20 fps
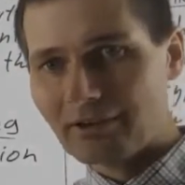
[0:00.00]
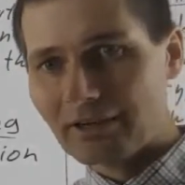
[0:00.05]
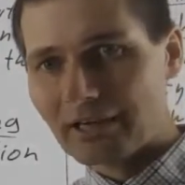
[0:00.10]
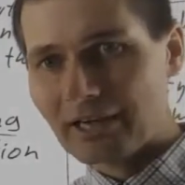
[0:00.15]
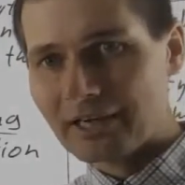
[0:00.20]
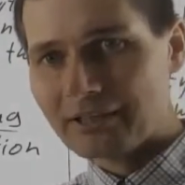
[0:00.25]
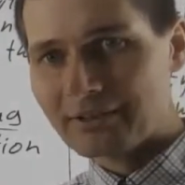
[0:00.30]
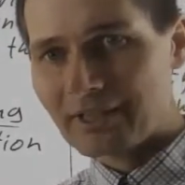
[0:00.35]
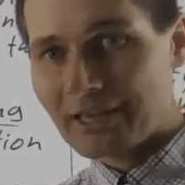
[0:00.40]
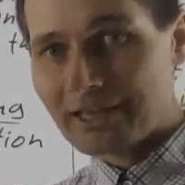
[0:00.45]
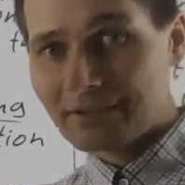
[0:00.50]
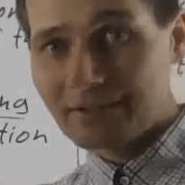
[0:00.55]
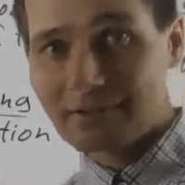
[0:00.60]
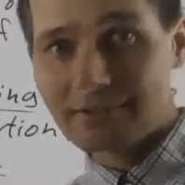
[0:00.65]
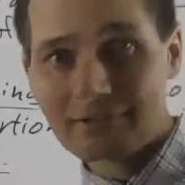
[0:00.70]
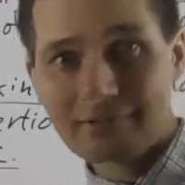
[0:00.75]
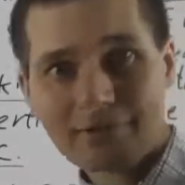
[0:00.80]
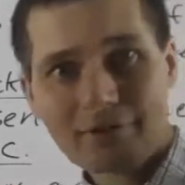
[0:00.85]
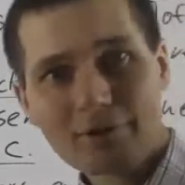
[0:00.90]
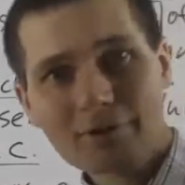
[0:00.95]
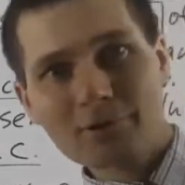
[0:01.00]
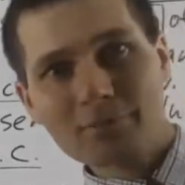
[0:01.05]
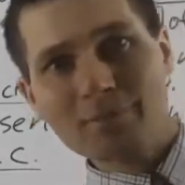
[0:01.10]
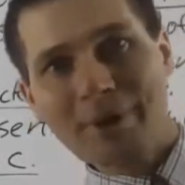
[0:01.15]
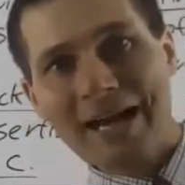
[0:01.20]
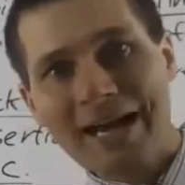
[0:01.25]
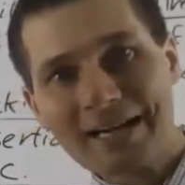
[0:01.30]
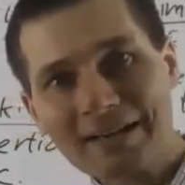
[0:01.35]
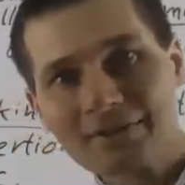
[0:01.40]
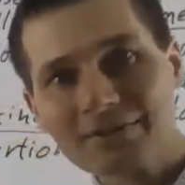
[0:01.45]
And that goes
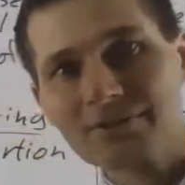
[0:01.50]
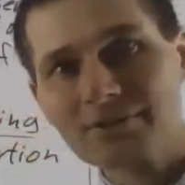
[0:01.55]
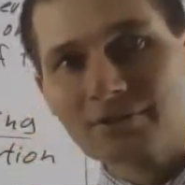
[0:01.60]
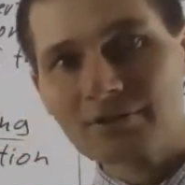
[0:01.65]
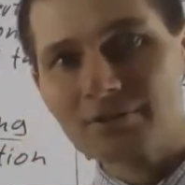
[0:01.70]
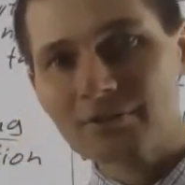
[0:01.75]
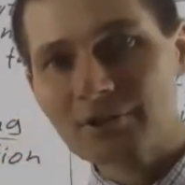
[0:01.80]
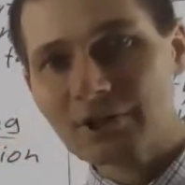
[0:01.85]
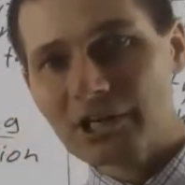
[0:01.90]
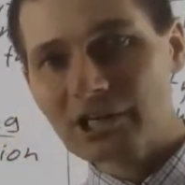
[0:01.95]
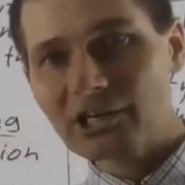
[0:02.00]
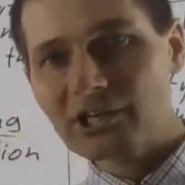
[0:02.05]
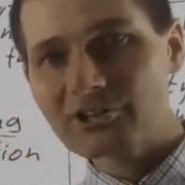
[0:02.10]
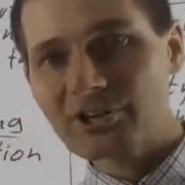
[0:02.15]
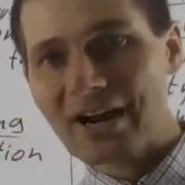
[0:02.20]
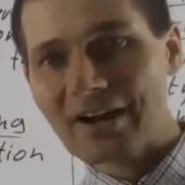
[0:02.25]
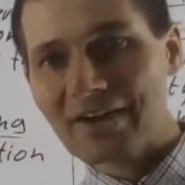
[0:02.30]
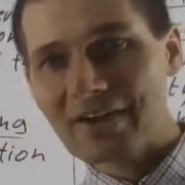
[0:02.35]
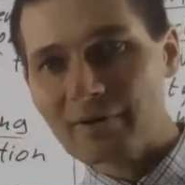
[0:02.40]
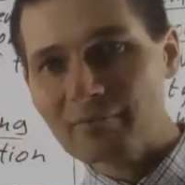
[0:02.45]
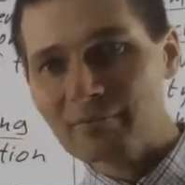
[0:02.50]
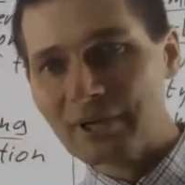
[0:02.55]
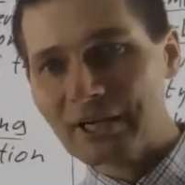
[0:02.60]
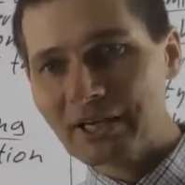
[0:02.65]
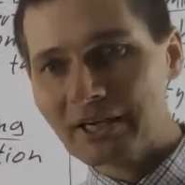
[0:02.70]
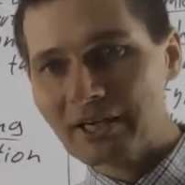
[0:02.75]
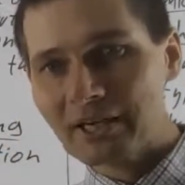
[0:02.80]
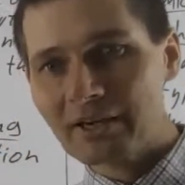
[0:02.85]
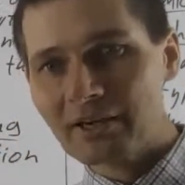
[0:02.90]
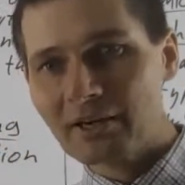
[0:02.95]
back to Java
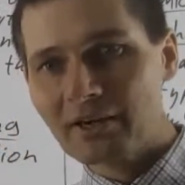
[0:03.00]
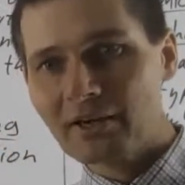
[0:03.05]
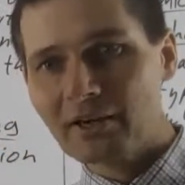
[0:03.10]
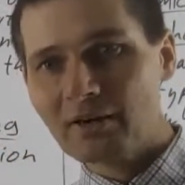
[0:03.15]
being